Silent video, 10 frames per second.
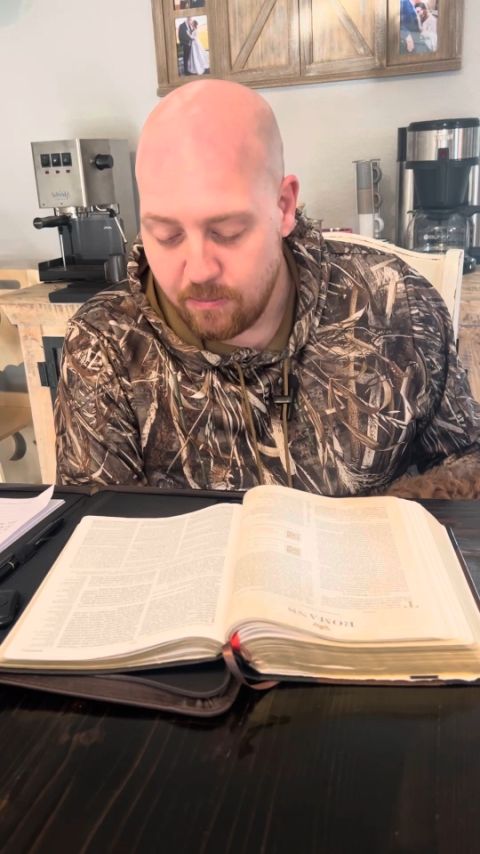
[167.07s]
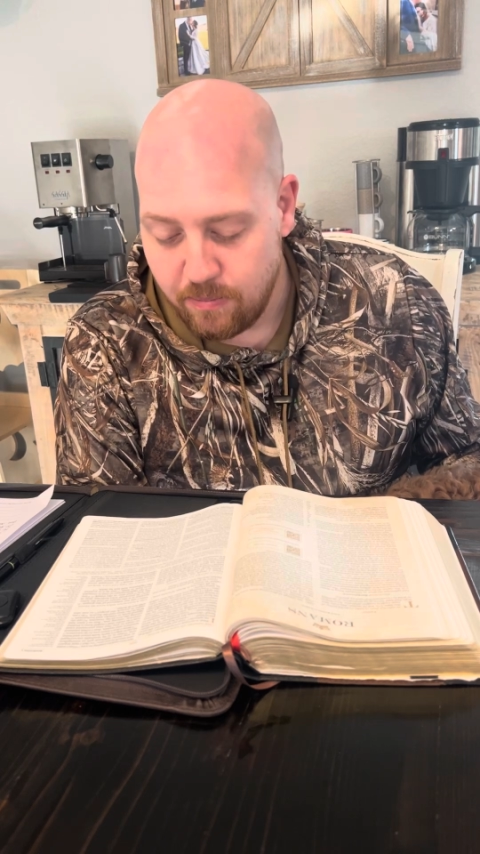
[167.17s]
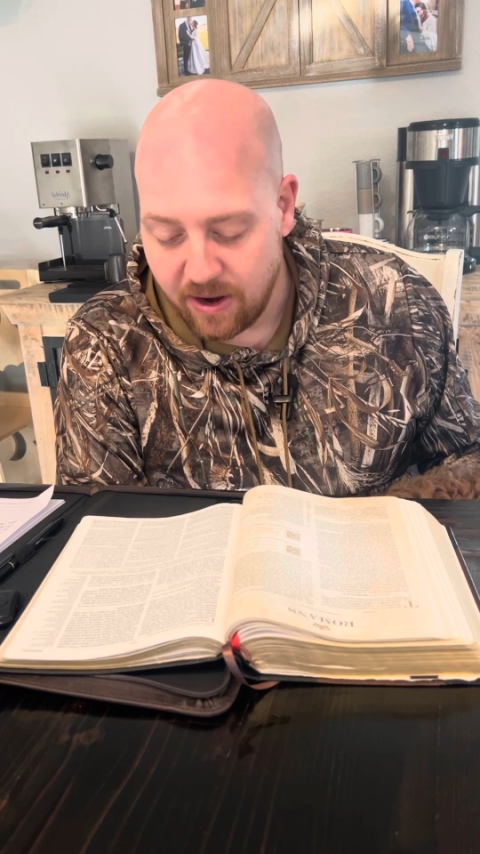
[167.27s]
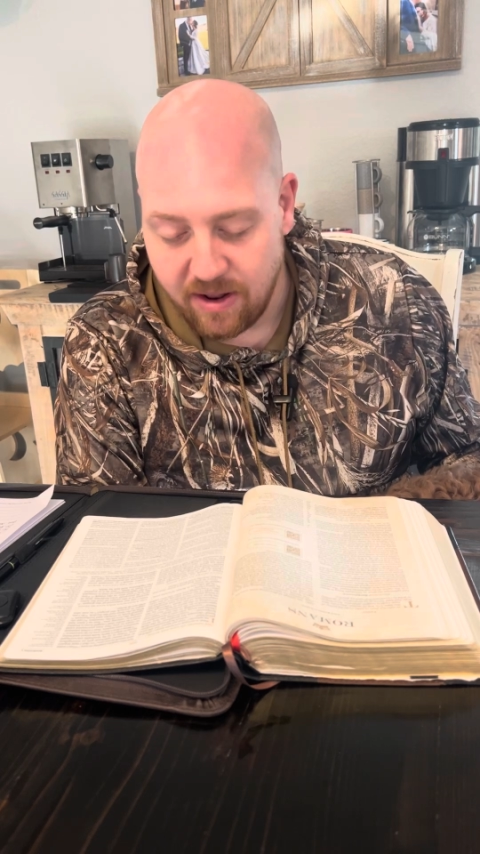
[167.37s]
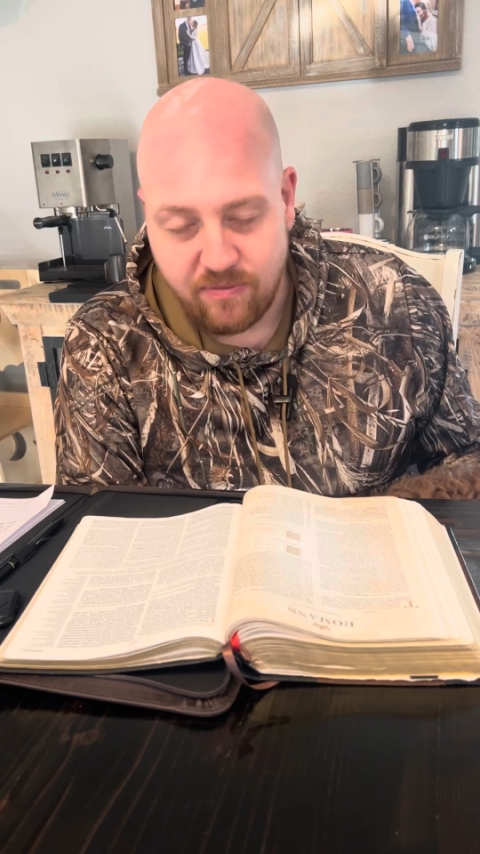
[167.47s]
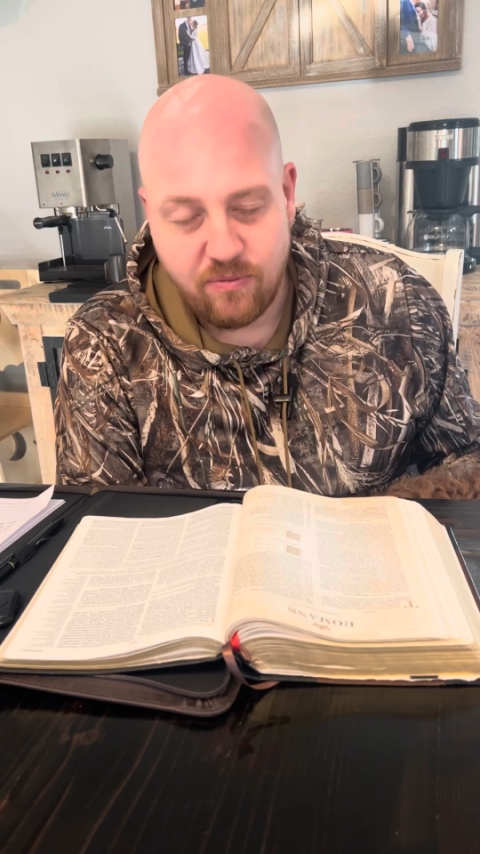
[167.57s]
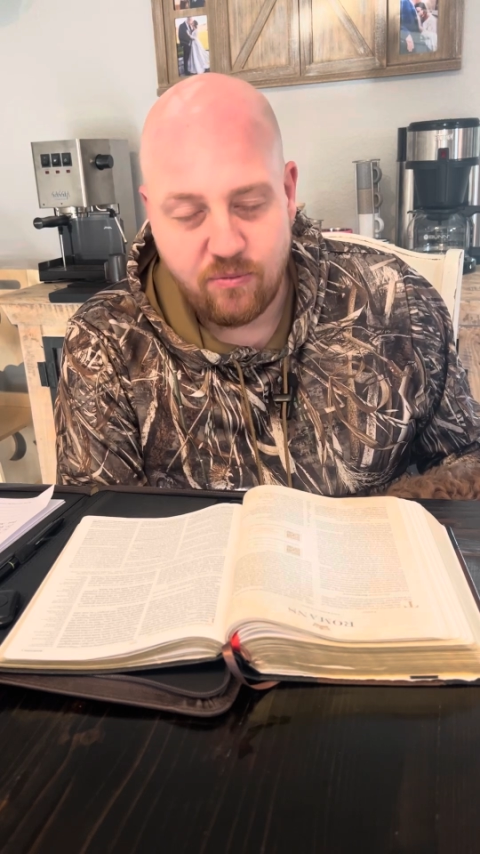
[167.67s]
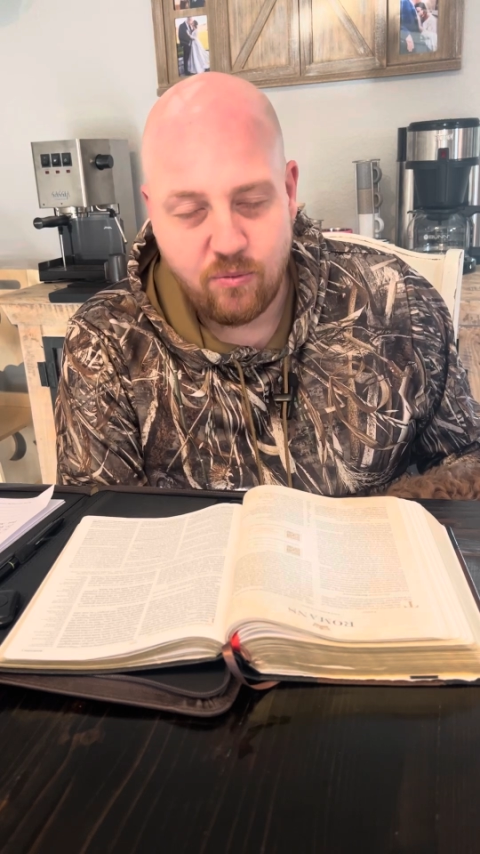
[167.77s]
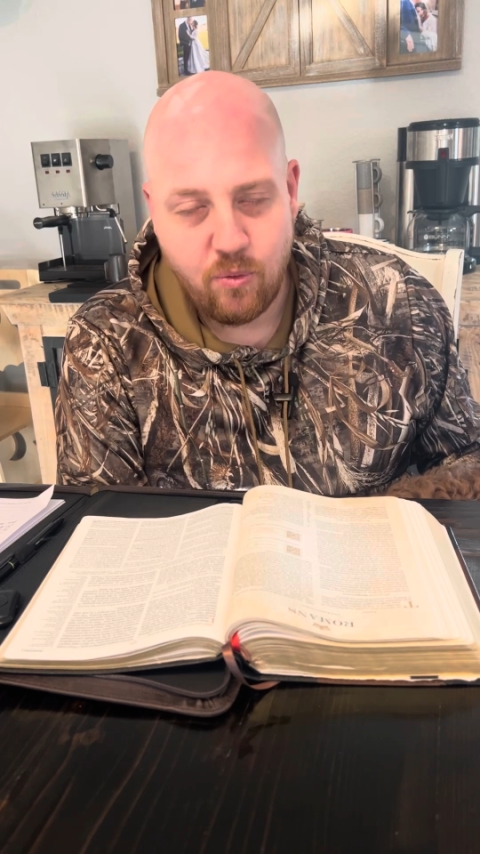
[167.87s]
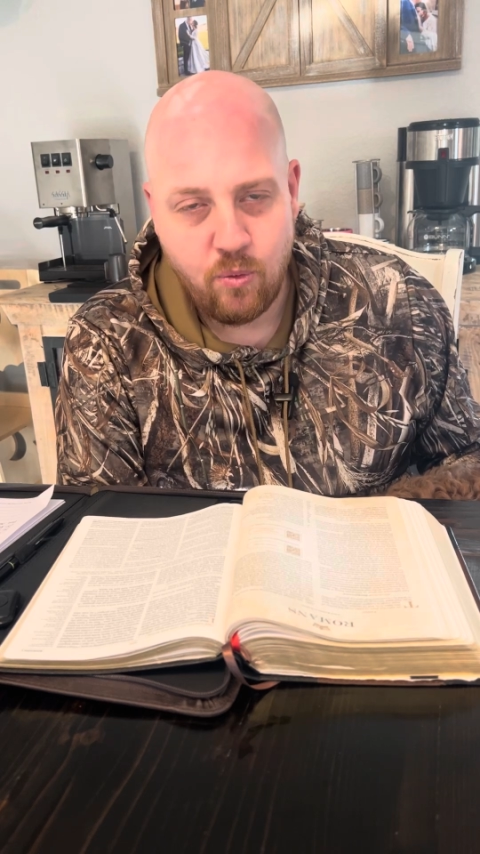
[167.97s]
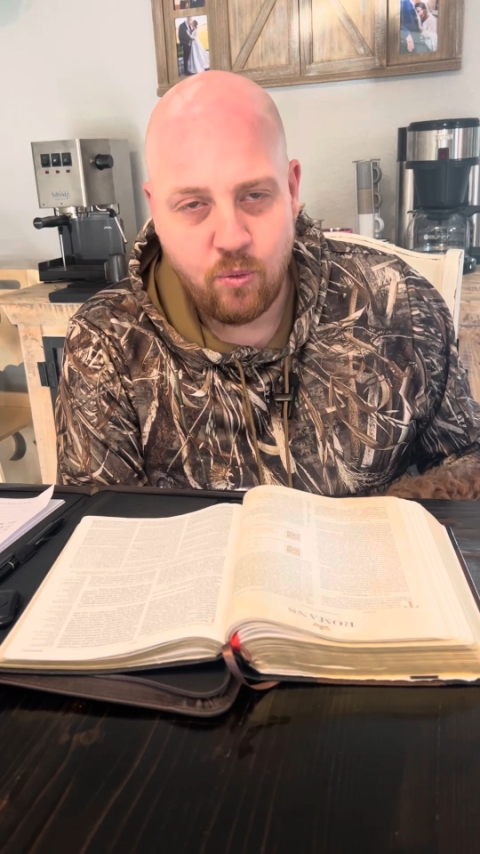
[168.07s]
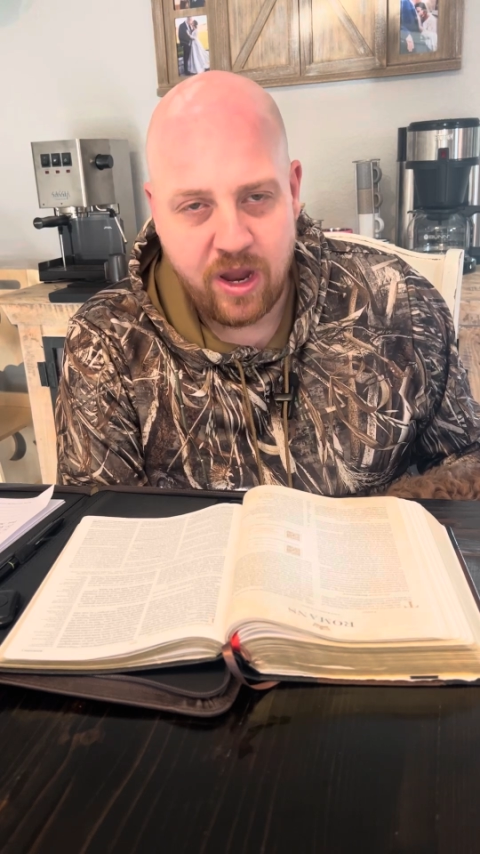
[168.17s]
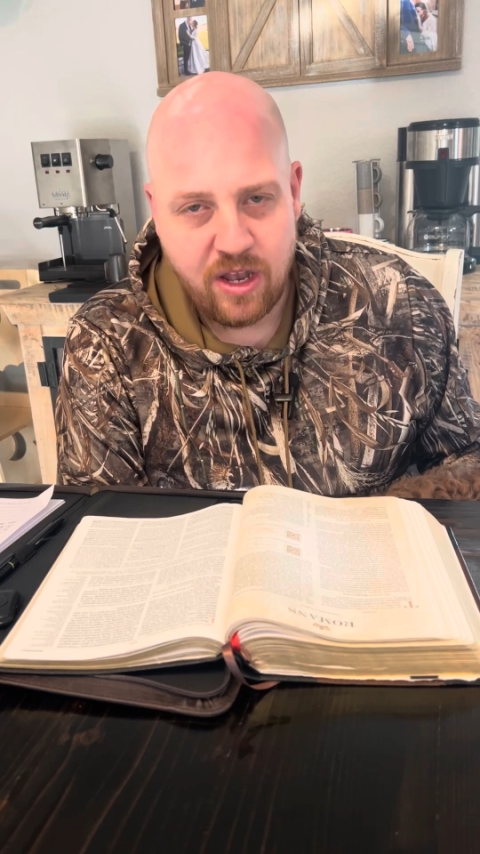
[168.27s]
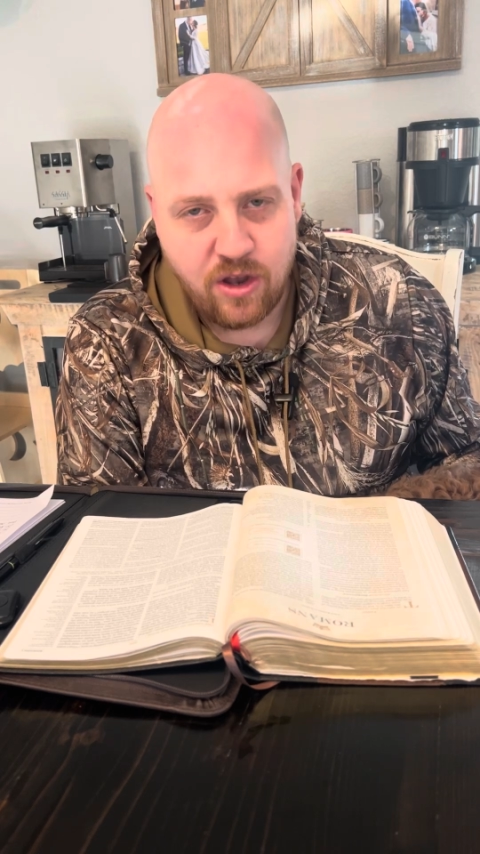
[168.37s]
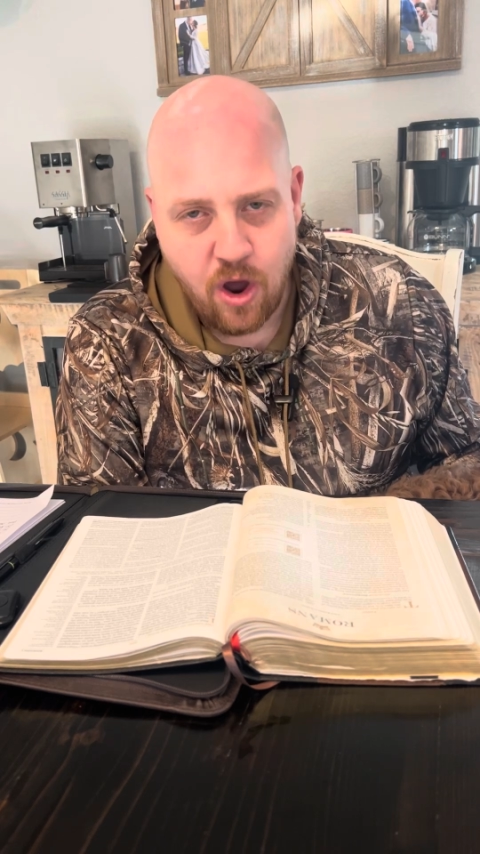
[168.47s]
but if
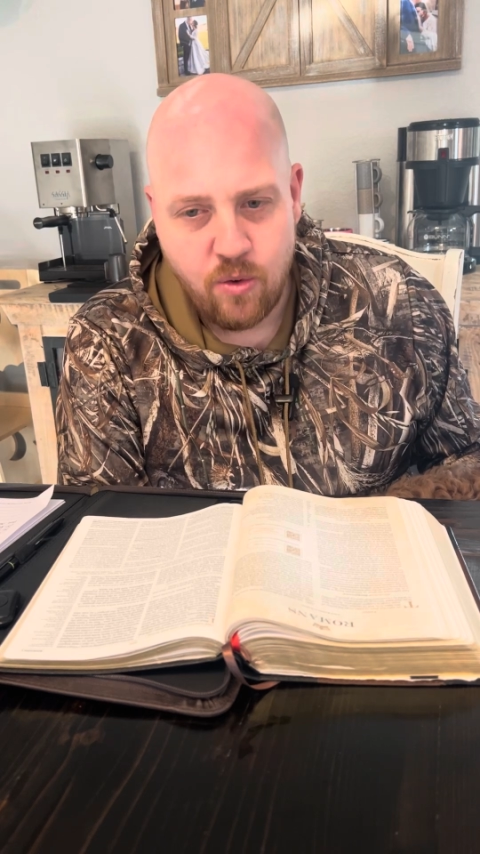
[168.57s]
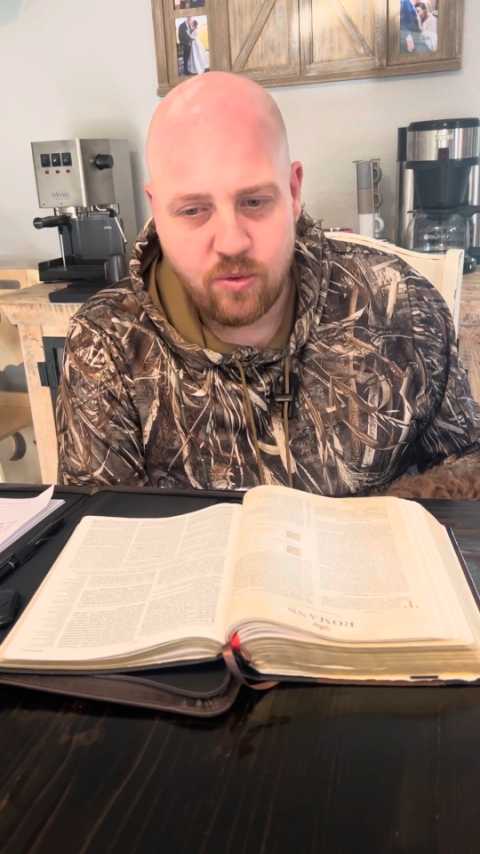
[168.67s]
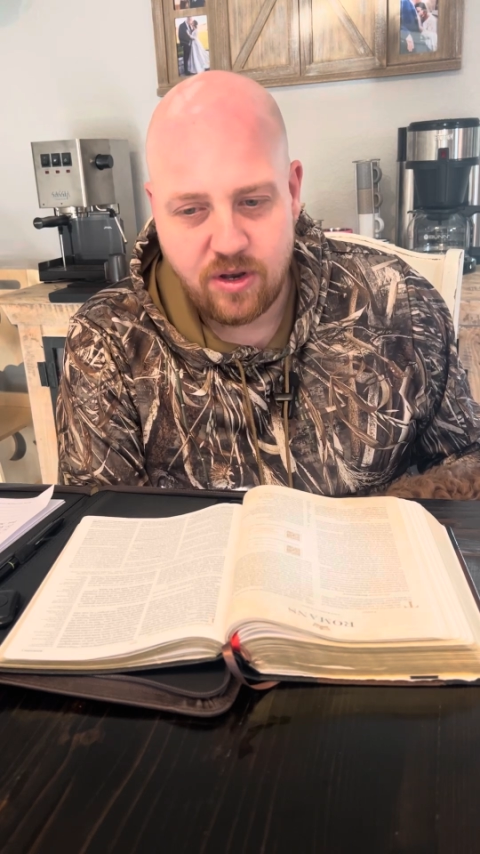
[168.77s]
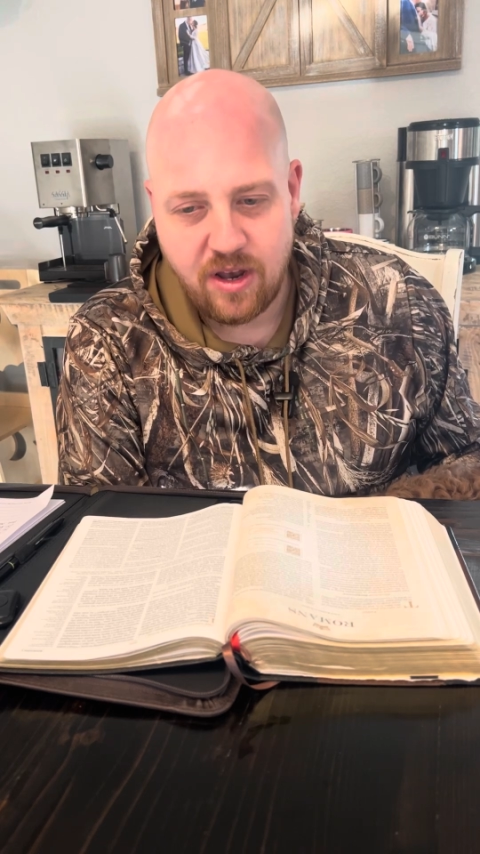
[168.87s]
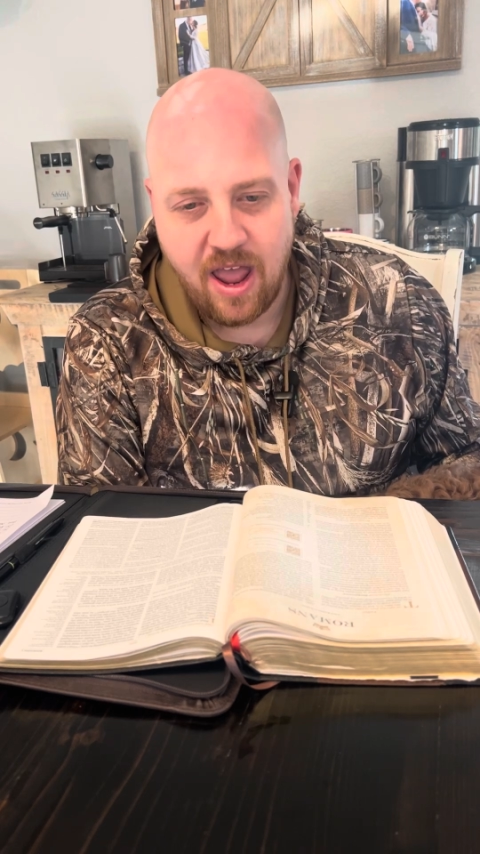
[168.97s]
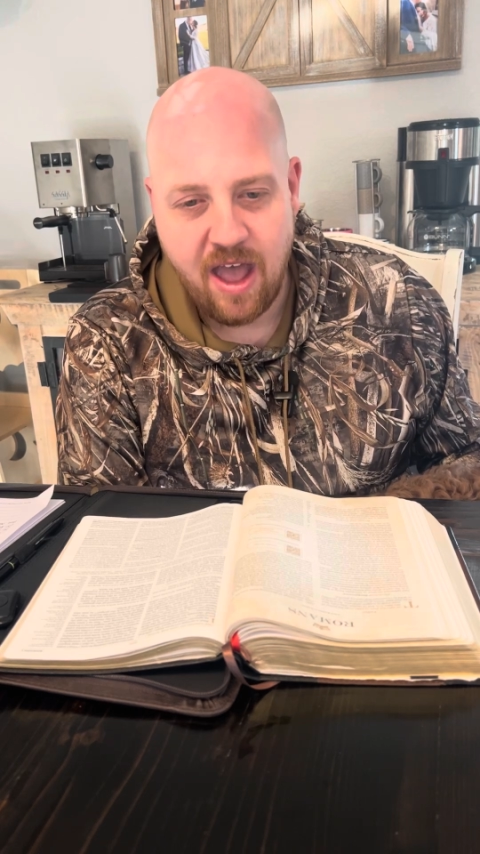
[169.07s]
we don't